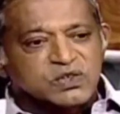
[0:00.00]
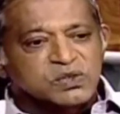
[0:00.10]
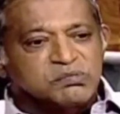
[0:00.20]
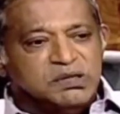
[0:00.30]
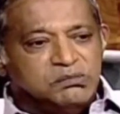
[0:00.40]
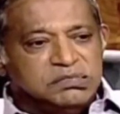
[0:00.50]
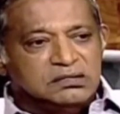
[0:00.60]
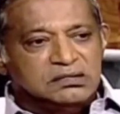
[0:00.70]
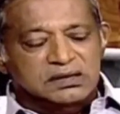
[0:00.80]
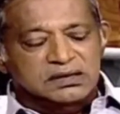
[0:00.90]
to the
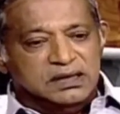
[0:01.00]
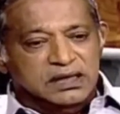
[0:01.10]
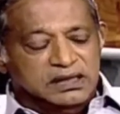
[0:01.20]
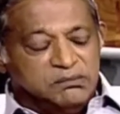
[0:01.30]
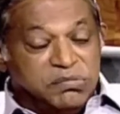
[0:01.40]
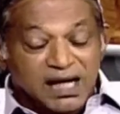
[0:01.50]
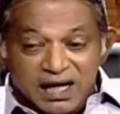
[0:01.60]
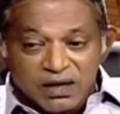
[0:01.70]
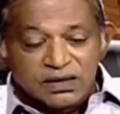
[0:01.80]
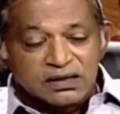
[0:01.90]
people in
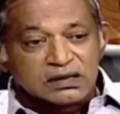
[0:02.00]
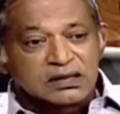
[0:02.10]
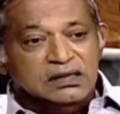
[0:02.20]
power